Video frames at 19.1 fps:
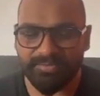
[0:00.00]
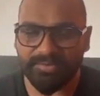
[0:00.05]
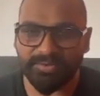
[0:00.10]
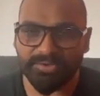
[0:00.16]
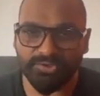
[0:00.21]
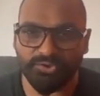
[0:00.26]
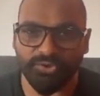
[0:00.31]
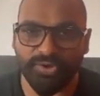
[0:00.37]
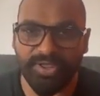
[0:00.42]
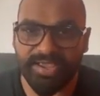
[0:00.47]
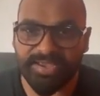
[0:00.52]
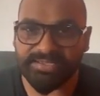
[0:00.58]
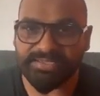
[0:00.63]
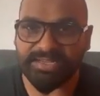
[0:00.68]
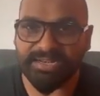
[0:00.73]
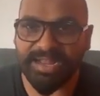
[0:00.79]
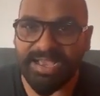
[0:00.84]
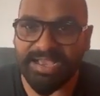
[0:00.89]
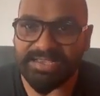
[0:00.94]
today's
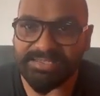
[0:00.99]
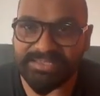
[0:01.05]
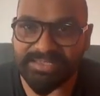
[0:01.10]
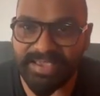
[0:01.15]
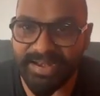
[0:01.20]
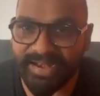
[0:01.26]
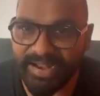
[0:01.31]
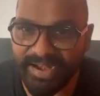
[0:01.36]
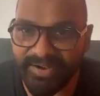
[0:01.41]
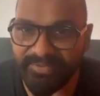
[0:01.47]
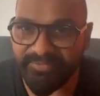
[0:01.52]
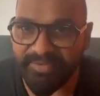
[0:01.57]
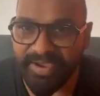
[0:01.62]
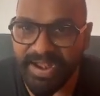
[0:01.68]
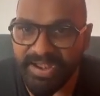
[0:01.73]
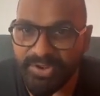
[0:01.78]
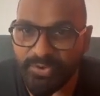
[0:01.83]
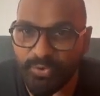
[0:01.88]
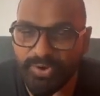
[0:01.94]
class can add
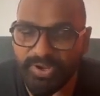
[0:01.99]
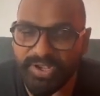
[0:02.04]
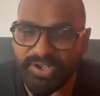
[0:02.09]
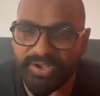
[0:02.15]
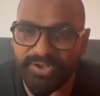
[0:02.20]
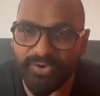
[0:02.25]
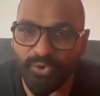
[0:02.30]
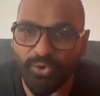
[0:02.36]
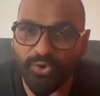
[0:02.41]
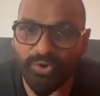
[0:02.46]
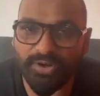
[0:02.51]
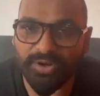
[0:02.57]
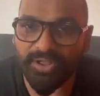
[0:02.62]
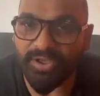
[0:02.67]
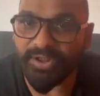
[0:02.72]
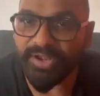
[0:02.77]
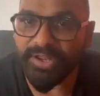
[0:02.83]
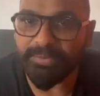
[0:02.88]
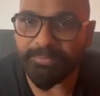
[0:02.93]
value in your
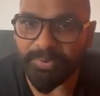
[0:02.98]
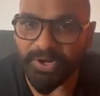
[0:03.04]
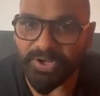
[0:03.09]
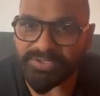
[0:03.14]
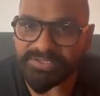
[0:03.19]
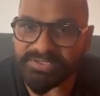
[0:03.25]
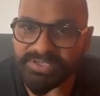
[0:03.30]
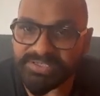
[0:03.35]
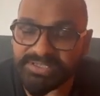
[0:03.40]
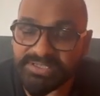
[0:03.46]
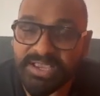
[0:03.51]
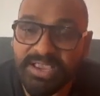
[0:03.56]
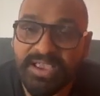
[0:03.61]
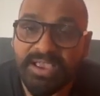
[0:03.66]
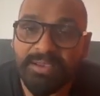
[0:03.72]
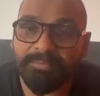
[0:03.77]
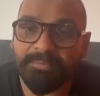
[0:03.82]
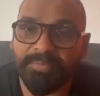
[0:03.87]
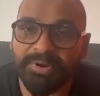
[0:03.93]
learning process,
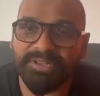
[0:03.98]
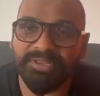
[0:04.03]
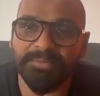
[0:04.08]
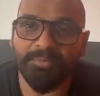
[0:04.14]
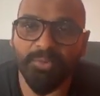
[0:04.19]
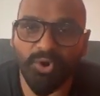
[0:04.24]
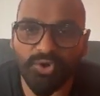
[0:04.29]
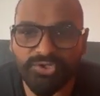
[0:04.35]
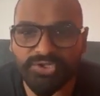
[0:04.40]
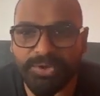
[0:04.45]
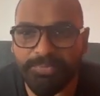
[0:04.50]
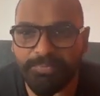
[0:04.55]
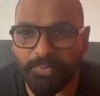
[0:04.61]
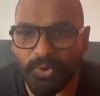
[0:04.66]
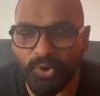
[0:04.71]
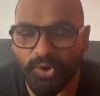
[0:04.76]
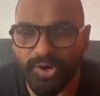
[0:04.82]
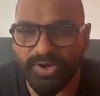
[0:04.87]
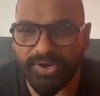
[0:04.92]
but the most
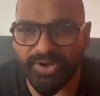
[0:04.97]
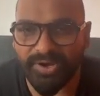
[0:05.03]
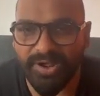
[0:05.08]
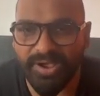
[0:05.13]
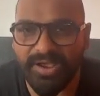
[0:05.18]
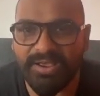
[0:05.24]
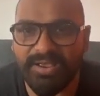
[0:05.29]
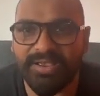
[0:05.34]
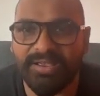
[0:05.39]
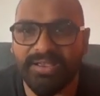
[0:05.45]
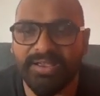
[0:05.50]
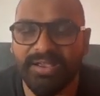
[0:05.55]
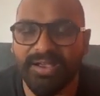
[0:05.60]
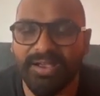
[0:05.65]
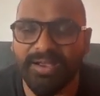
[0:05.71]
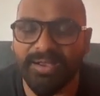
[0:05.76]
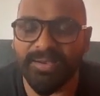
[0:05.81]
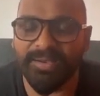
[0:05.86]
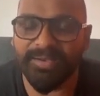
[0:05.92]
important drug
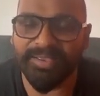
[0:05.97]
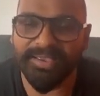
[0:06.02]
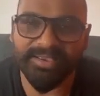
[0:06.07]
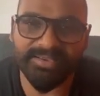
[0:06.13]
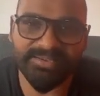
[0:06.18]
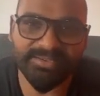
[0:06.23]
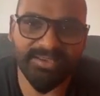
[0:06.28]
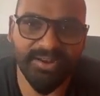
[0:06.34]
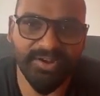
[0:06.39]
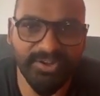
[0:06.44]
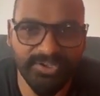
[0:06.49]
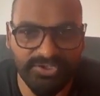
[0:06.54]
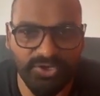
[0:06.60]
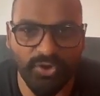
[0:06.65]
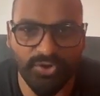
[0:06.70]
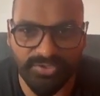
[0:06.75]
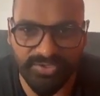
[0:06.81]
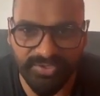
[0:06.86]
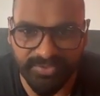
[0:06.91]
is
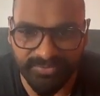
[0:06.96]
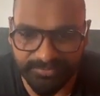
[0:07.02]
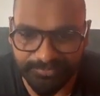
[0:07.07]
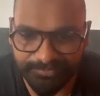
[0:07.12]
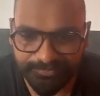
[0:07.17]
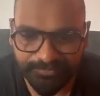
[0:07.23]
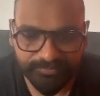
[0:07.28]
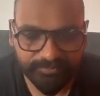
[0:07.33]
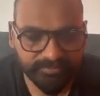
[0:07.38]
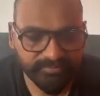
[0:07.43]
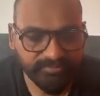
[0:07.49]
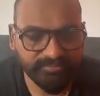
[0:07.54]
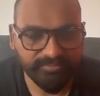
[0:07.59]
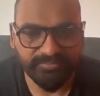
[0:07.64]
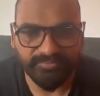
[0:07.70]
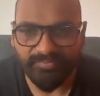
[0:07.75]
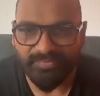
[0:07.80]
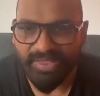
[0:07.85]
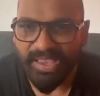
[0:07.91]
Digoxin,
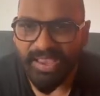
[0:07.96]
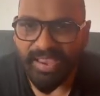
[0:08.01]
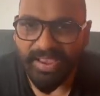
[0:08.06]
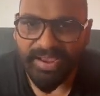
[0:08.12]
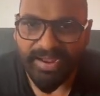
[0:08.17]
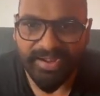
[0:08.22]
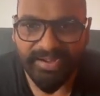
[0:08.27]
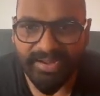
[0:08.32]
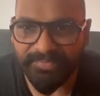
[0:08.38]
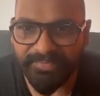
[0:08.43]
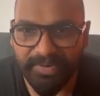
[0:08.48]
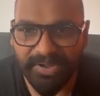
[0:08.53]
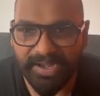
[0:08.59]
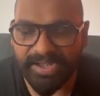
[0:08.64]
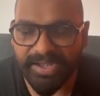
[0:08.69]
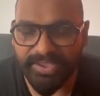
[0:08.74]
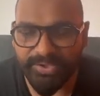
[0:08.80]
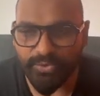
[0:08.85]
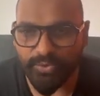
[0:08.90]
and
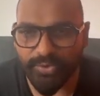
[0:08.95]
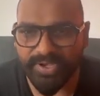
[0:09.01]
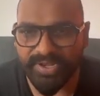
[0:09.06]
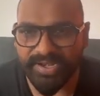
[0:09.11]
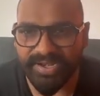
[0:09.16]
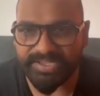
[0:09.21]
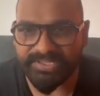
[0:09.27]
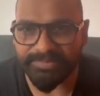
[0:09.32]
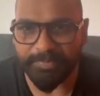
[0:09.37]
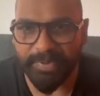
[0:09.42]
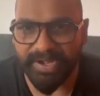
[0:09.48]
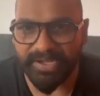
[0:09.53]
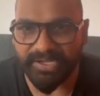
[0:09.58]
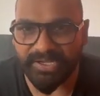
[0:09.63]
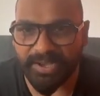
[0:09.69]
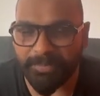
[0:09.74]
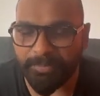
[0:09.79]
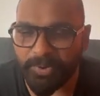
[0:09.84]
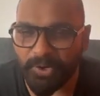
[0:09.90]
definitely you can
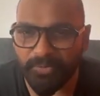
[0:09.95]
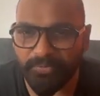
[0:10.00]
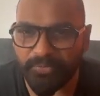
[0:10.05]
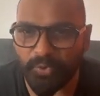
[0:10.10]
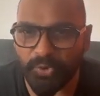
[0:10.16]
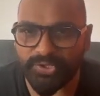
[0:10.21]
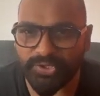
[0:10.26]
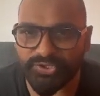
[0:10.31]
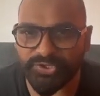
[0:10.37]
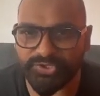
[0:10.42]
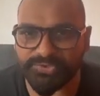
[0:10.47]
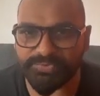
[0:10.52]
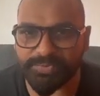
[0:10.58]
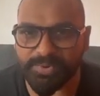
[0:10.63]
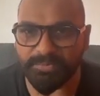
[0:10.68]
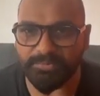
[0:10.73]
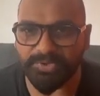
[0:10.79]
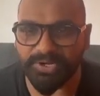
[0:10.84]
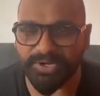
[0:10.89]
expect couple of questions
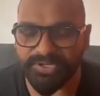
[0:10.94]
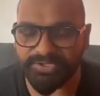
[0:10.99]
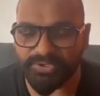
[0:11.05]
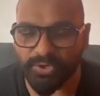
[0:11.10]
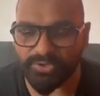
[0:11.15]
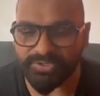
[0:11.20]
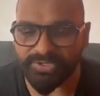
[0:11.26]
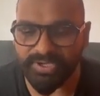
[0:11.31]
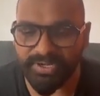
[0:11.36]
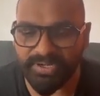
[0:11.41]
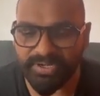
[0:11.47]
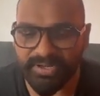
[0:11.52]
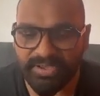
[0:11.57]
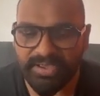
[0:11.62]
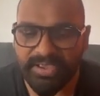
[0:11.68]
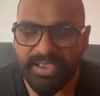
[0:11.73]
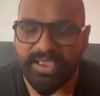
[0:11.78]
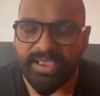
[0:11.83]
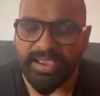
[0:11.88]
from the Digoxin.
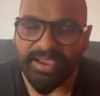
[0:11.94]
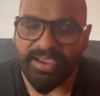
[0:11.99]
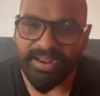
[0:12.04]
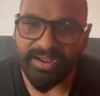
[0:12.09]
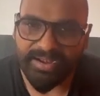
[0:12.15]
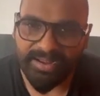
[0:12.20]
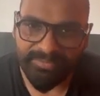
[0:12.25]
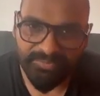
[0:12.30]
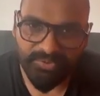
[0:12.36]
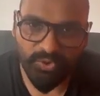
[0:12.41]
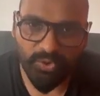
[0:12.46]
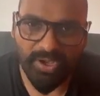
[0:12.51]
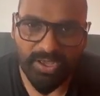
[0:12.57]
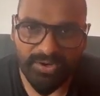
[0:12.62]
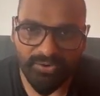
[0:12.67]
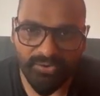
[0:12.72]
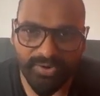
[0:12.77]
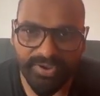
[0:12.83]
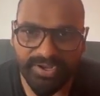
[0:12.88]
And if you
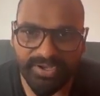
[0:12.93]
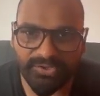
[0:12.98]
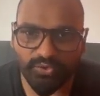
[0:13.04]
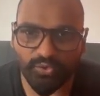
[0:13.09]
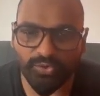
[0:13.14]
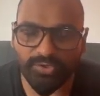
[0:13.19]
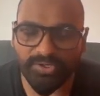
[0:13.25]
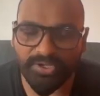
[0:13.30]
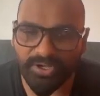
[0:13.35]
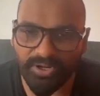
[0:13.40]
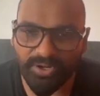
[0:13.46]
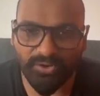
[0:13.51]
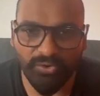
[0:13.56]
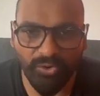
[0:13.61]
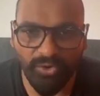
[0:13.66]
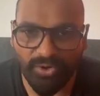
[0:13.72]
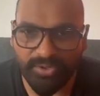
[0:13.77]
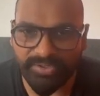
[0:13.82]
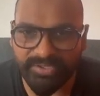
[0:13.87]
are going to learn
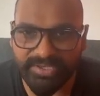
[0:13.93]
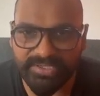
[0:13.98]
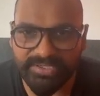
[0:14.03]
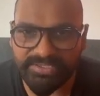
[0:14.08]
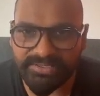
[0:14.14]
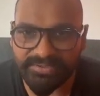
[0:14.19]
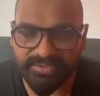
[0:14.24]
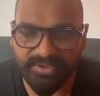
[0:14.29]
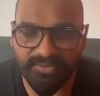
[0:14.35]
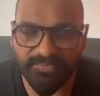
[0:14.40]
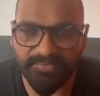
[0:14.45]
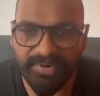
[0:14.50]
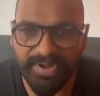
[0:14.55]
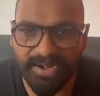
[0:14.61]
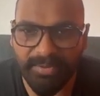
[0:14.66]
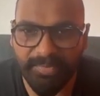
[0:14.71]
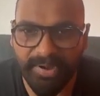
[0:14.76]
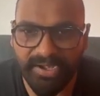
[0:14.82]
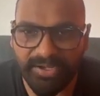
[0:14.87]
all these
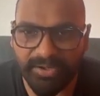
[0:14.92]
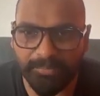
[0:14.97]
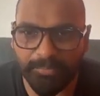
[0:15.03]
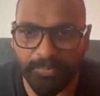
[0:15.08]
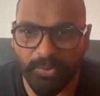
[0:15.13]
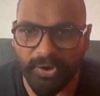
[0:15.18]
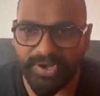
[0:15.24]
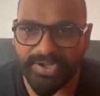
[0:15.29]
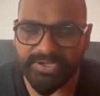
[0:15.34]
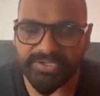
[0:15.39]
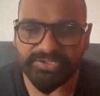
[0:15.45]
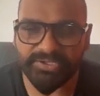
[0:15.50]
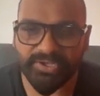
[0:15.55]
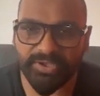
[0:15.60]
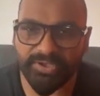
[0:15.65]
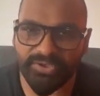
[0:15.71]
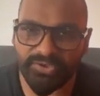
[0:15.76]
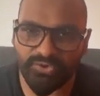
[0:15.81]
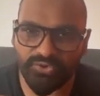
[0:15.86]
fundamental points,
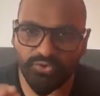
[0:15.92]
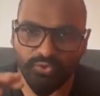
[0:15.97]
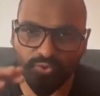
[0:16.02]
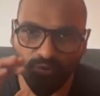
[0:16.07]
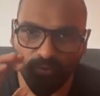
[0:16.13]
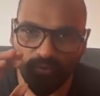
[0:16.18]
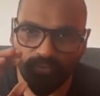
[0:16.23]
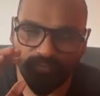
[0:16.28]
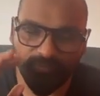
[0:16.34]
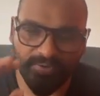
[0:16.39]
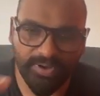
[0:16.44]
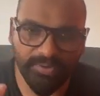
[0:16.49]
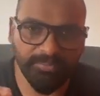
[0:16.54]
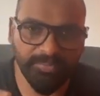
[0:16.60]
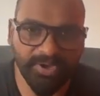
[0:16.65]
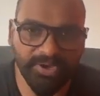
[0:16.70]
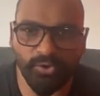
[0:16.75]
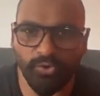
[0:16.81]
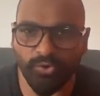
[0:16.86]
you will
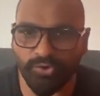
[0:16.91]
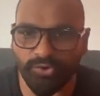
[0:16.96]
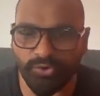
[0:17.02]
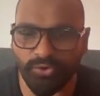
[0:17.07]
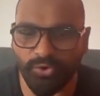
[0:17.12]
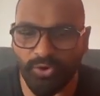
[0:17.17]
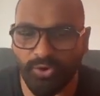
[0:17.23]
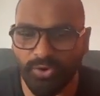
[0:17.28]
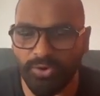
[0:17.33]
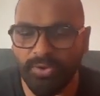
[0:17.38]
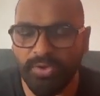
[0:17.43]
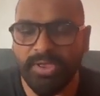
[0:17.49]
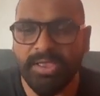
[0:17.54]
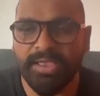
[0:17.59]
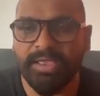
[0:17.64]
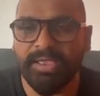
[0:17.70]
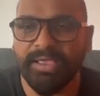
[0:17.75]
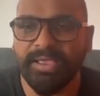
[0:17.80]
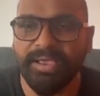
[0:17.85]
be good to go,
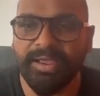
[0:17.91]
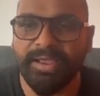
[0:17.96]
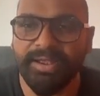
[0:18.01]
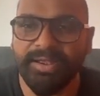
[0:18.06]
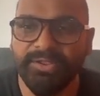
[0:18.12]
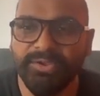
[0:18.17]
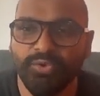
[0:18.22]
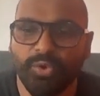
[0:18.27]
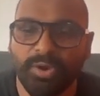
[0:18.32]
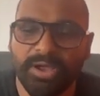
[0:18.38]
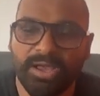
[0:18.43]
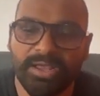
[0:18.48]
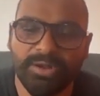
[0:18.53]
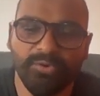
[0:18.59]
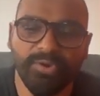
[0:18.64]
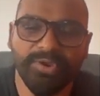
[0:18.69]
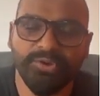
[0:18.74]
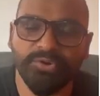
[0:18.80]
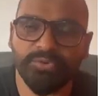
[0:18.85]
and you are
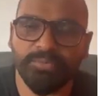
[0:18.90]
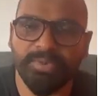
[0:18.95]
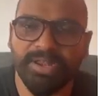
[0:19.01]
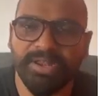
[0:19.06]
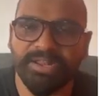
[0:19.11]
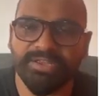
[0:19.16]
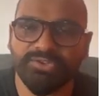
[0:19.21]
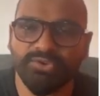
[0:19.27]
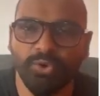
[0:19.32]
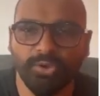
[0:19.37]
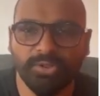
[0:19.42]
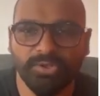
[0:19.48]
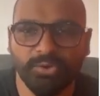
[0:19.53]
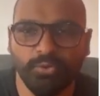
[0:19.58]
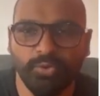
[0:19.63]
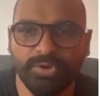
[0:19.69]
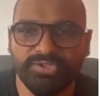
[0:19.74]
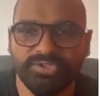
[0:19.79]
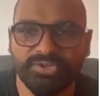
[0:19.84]
going to manage all the
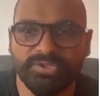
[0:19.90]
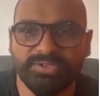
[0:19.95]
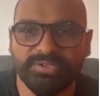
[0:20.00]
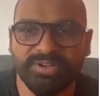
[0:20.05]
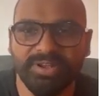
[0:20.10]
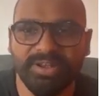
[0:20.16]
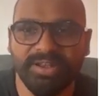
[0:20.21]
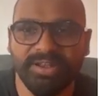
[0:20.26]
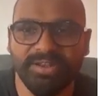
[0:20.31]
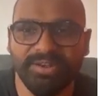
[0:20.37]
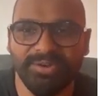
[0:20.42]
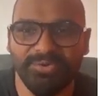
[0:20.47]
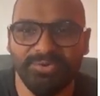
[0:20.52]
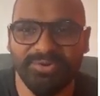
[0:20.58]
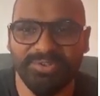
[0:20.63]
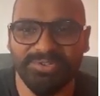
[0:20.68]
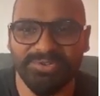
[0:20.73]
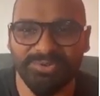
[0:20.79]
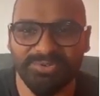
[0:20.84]
questions related to
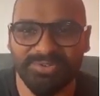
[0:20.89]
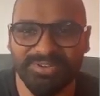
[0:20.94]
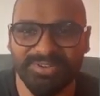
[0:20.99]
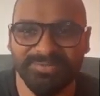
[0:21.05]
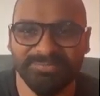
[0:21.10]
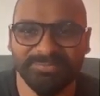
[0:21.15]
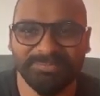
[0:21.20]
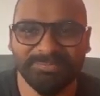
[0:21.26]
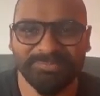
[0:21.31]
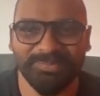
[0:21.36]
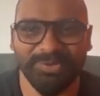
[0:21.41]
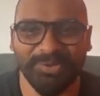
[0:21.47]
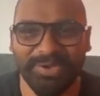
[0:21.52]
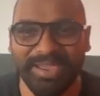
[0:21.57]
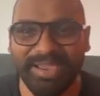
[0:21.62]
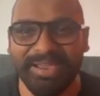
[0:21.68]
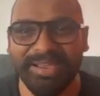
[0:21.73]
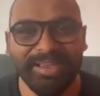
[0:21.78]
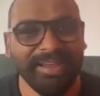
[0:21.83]
Digoxin.
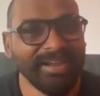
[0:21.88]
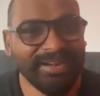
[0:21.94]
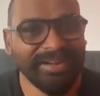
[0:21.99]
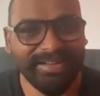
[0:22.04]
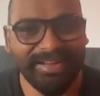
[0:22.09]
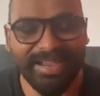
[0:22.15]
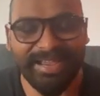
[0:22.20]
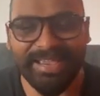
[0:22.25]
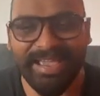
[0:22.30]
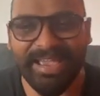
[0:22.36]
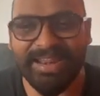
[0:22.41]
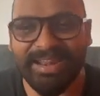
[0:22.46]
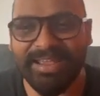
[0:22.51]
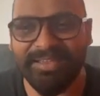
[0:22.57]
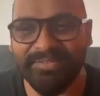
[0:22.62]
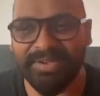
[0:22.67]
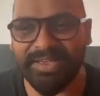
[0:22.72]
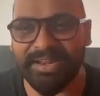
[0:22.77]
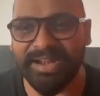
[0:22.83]
Okay, take care,
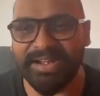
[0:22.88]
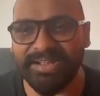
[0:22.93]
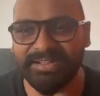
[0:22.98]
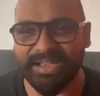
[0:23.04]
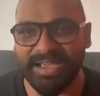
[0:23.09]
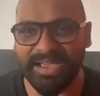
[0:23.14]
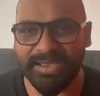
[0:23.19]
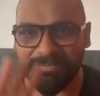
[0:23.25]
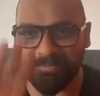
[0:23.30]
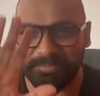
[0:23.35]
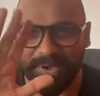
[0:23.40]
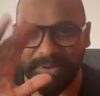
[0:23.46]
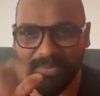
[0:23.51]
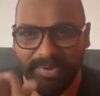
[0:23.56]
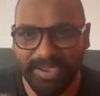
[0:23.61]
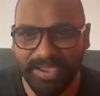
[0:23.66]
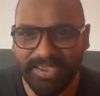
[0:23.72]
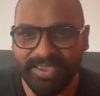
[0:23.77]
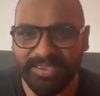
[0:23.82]
have a great time, bye
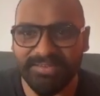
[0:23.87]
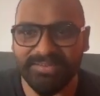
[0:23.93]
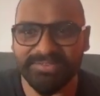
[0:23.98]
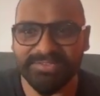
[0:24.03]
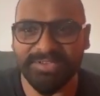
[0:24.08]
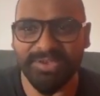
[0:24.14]
bye, see